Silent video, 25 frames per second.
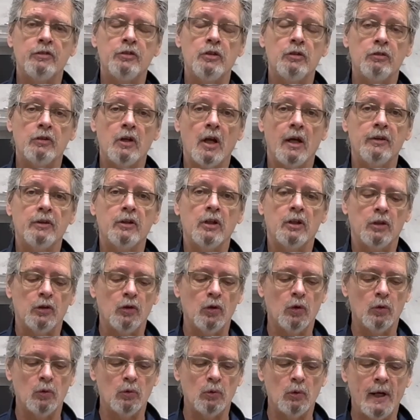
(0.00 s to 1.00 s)
you've got the
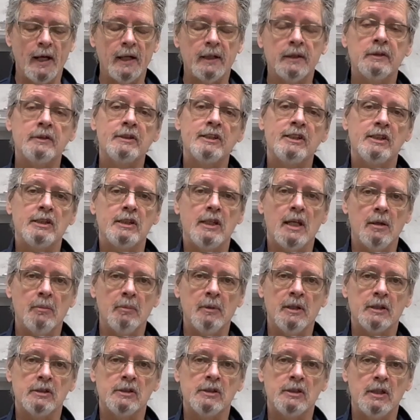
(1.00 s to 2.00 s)
correct stem
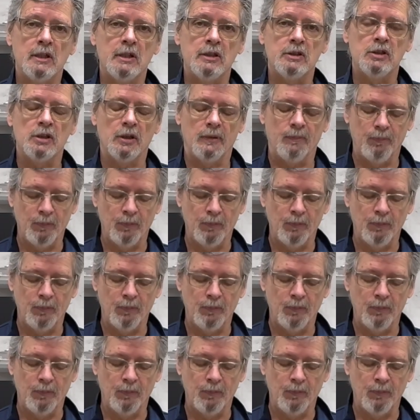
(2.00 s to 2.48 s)
extension.